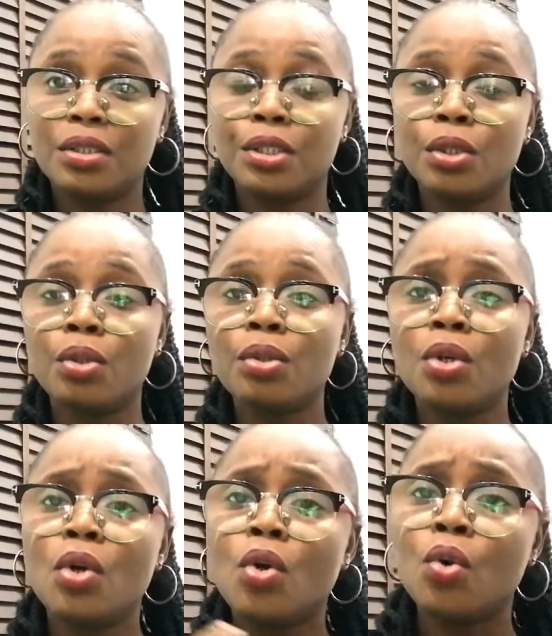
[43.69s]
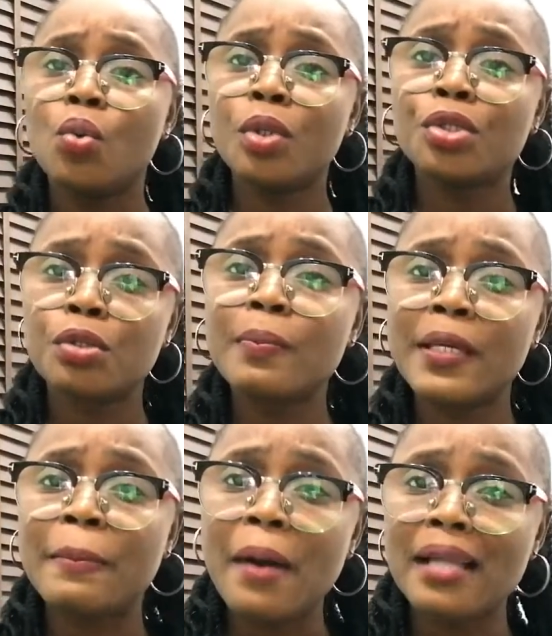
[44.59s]
You know, we shouldn't
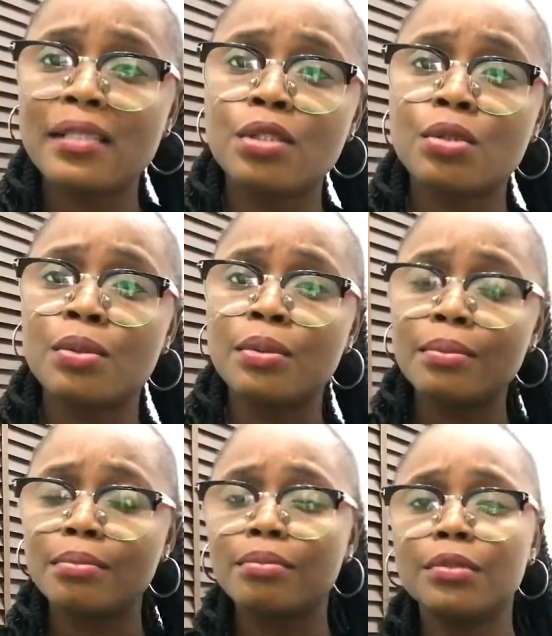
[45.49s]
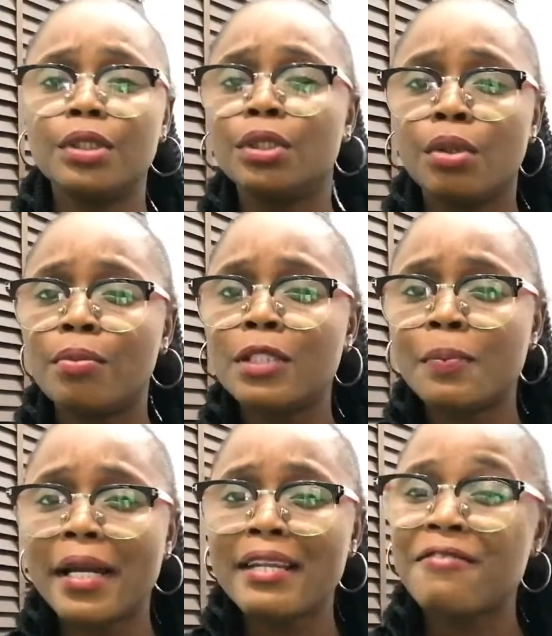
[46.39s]
be a party to, you know,
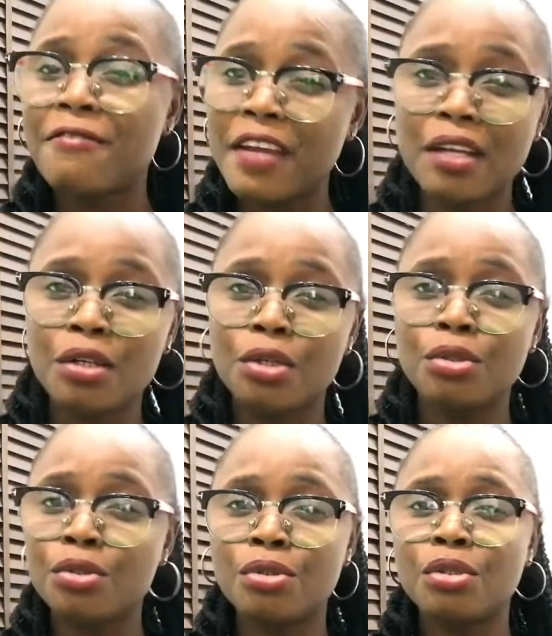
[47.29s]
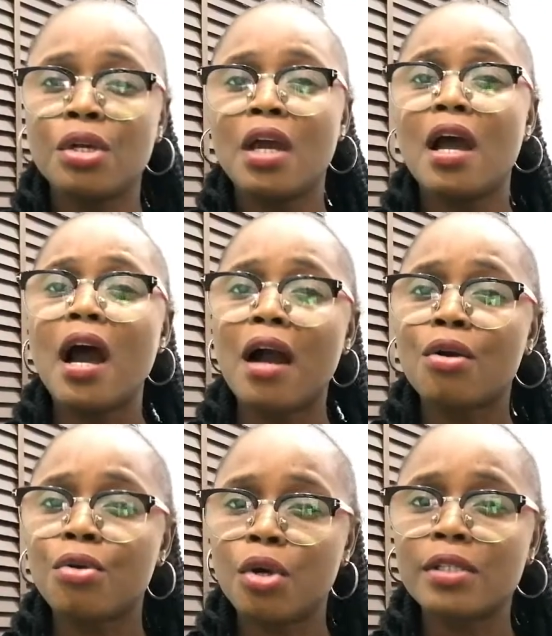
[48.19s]
spreading fake news
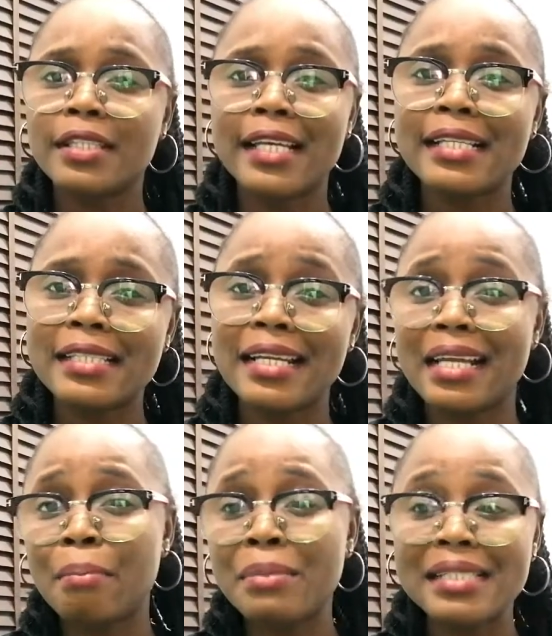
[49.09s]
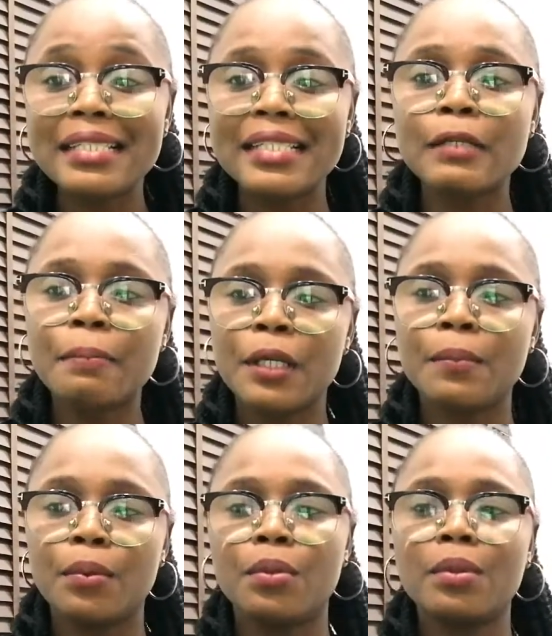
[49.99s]
across the internet and misleading
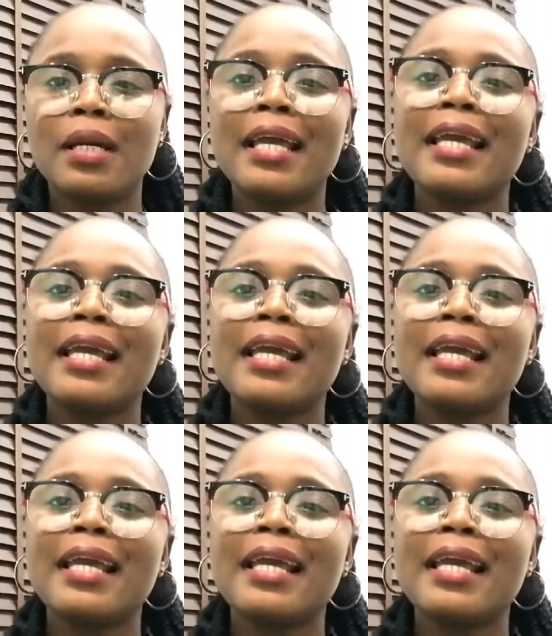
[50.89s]
people.